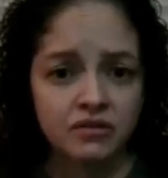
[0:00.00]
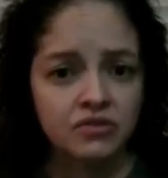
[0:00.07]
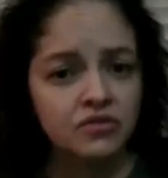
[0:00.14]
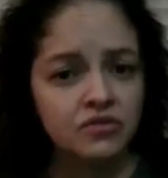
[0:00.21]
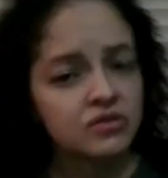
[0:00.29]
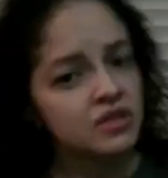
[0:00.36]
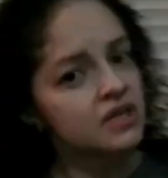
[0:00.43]

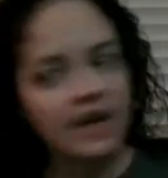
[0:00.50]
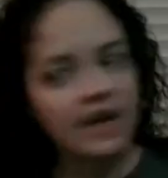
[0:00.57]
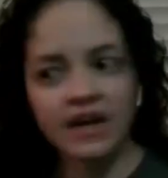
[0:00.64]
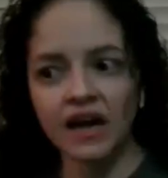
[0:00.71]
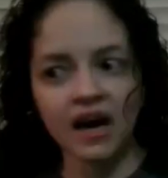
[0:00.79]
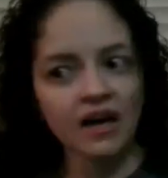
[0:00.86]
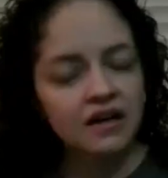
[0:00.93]
You think
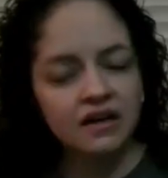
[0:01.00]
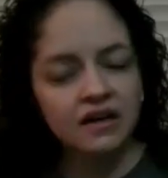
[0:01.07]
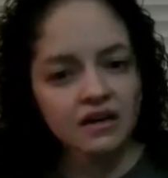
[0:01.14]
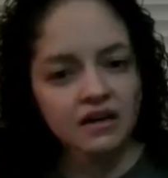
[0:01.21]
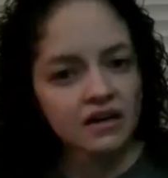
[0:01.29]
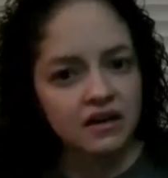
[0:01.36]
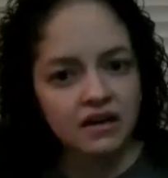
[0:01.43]
I
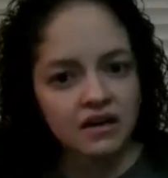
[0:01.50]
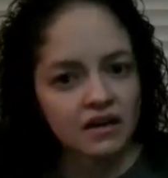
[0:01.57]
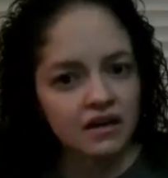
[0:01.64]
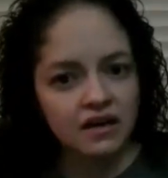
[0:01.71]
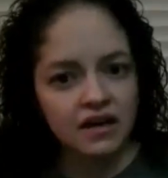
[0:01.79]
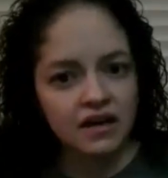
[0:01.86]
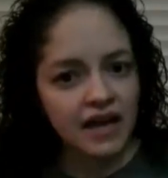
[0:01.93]
got
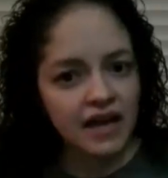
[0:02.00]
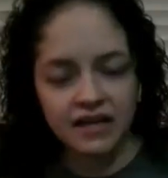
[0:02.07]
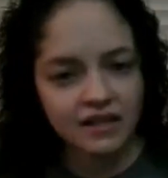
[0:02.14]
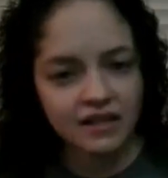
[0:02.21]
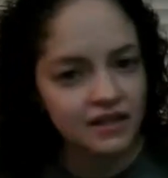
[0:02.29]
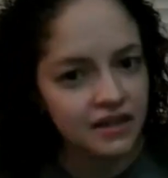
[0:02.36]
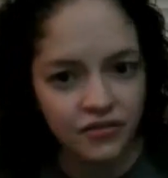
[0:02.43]

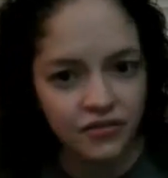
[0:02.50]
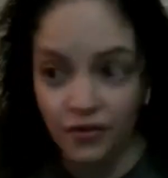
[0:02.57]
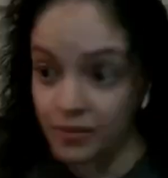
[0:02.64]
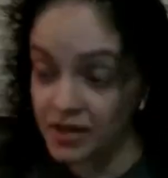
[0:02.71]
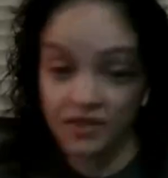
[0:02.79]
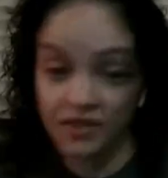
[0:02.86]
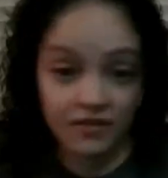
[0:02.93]
anything
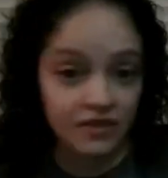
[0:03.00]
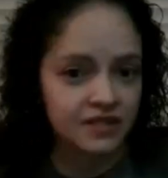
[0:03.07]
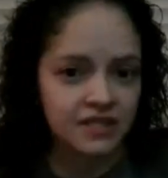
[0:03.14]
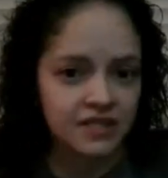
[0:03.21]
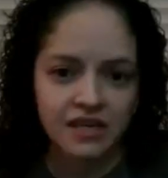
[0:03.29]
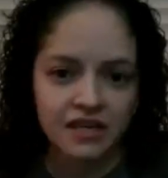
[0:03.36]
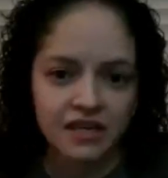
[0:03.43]
from even
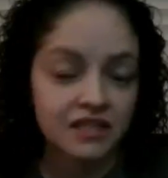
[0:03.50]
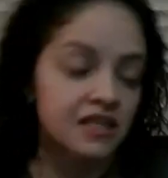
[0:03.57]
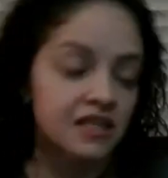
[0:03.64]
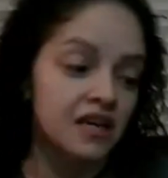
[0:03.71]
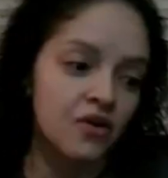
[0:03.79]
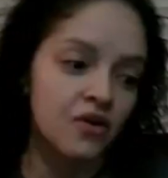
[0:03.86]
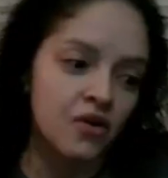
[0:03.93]
the deaconess
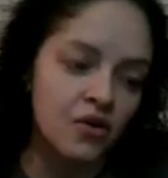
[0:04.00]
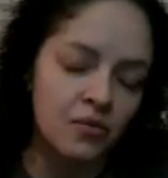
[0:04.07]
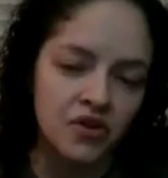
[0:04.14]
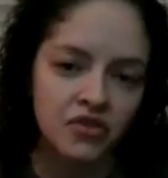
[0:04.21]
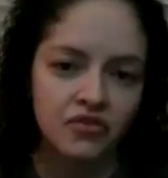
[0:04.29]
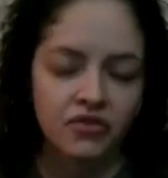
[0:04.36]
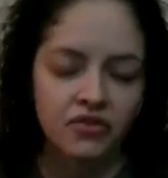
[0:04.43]
saying, "Oh,
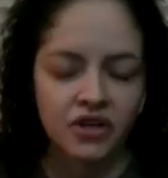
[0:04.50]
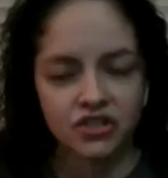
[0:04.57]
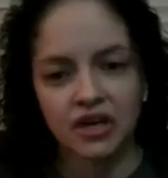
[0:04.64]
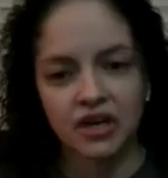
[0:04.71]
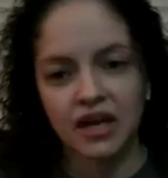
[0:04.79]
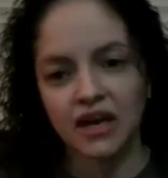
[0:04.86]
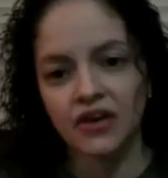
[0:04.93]
mother read
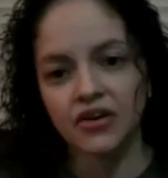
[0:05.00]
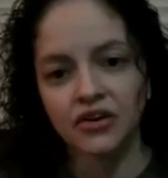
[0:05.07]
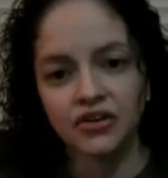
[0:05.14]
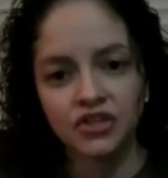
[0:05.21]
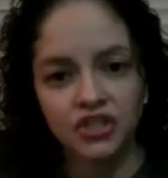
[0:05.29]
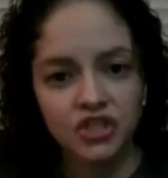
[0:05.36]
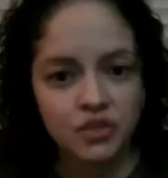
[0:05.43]
your
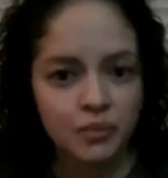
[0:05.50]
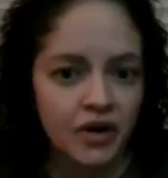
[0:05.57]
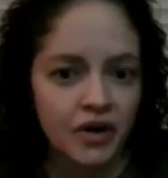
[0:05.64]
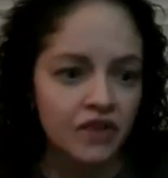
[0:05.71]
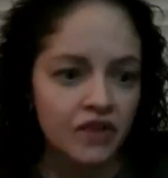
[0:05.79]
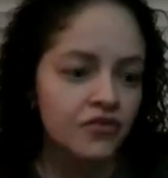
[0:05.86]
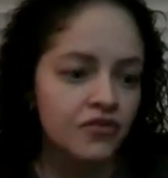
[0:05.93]
letter. She's
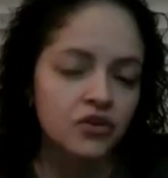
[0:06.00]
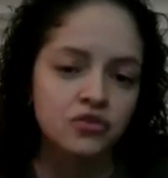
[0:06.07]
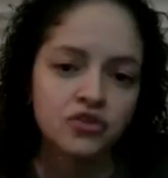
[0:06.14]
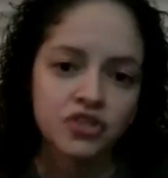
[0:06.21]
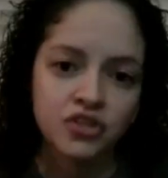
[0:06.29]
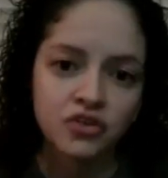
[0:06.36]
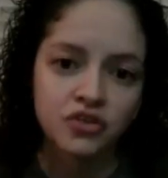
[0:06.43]
praying for
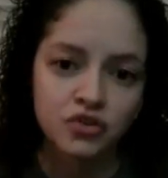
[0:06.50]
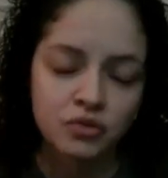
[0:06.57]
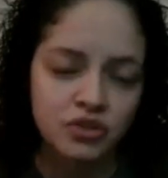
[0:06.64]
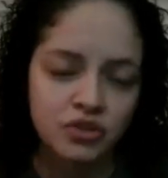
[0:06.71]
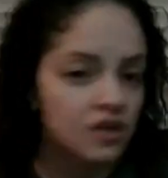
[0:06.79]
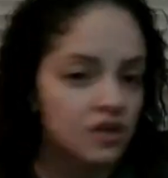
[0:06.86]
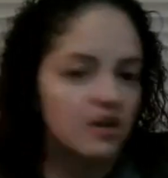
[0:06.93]
you. She
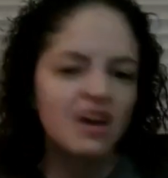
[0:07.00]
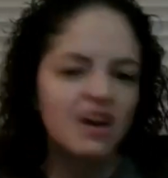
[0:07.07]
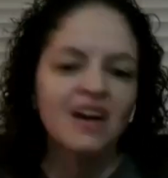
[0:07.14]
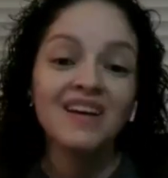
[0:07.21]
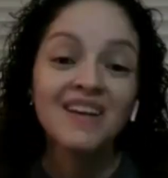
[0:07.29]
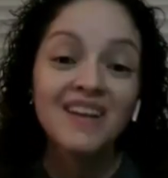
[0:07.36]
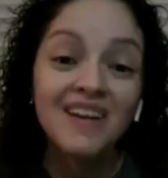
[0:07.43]
knows what."
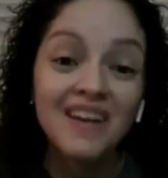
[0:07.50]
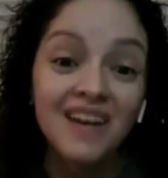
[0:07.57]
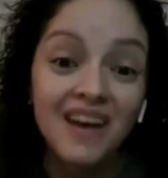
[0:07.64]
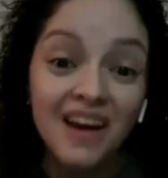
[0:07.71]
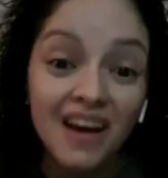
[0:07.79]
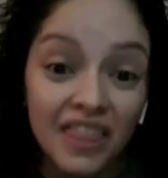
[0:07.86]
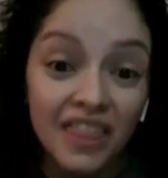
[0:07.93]

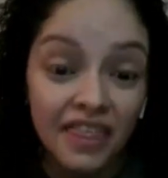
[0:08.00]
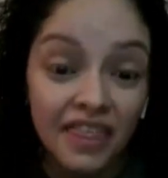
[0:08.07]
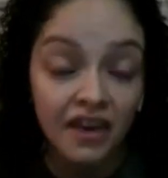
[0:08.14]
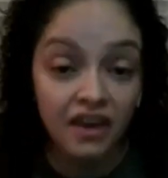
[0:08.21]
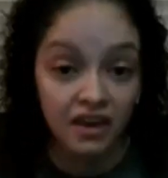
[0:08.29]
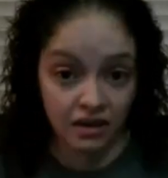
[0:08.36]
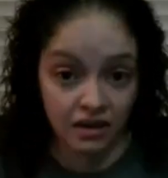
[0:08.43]

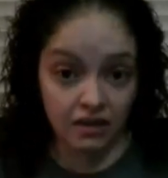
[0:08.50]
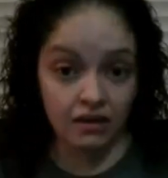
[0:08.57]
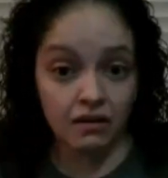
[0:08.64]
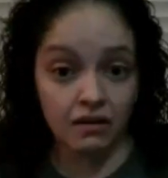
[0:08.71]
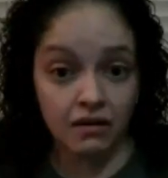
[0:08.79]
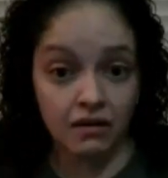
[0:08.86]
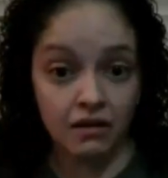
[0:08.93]

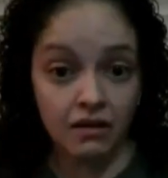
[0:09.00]
Nothing.